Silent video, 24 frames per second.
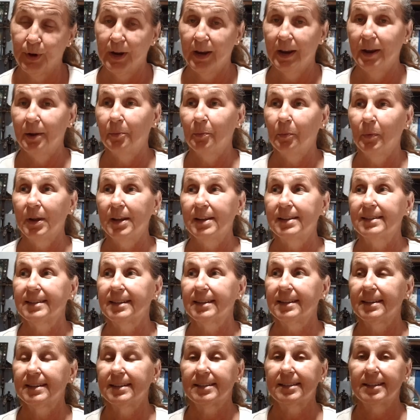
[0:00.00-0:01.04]
It
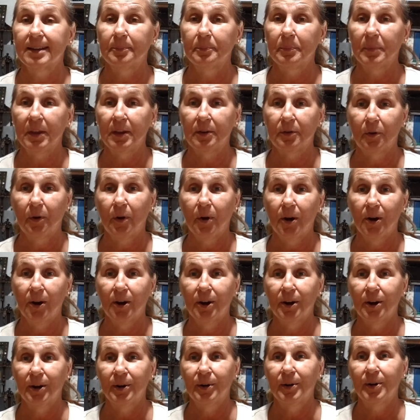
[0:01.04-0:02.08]
wasn't something
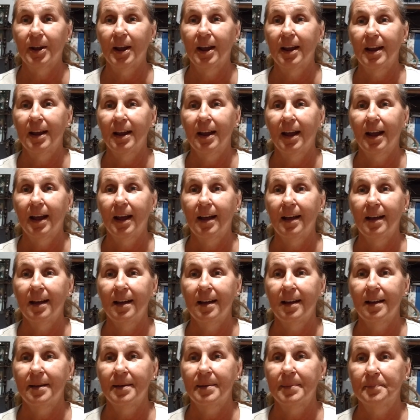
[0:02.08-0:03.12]
hard.
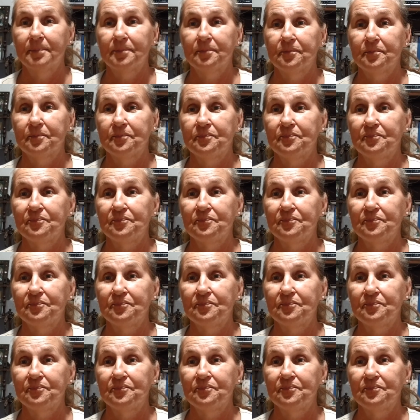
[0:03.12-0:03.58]
Um,